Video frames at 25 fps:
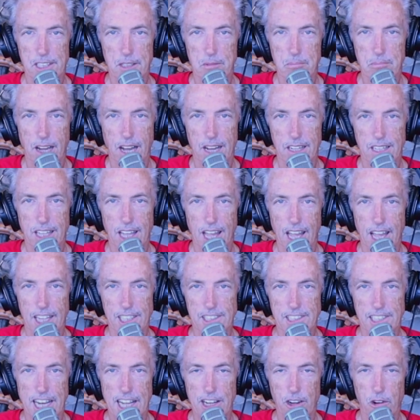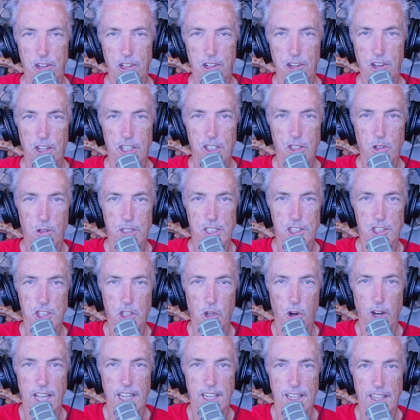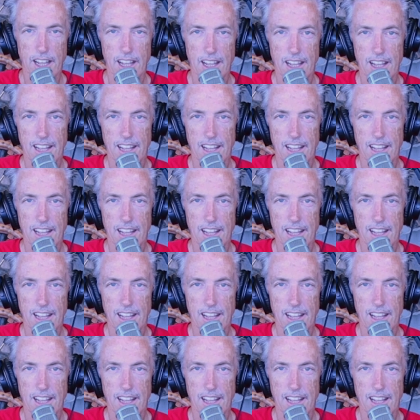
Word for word: the podcast, and I know you're going to enjoy it.